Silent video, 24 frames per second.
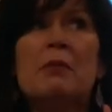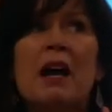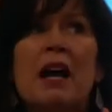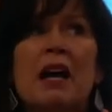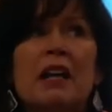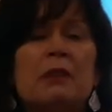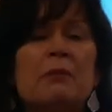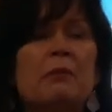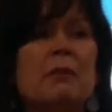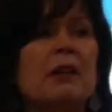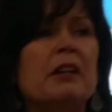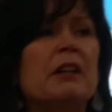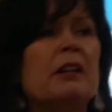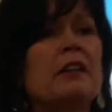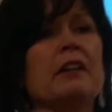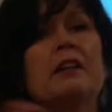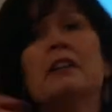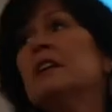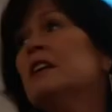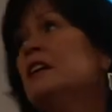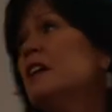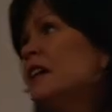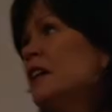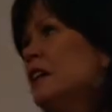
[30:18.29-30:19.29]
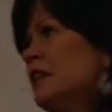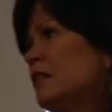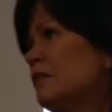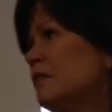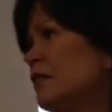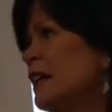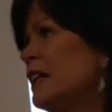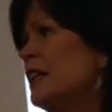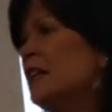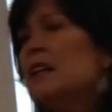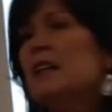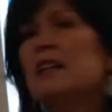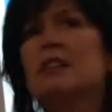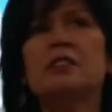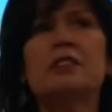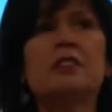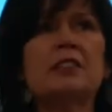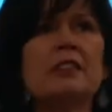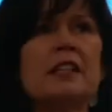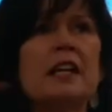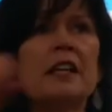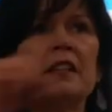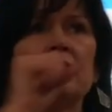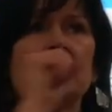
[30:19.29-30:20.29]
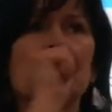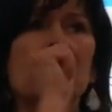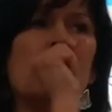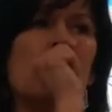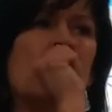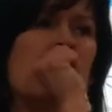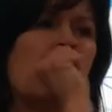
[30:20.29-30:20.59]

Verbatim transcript: behind a barrier. The radiologist is out there.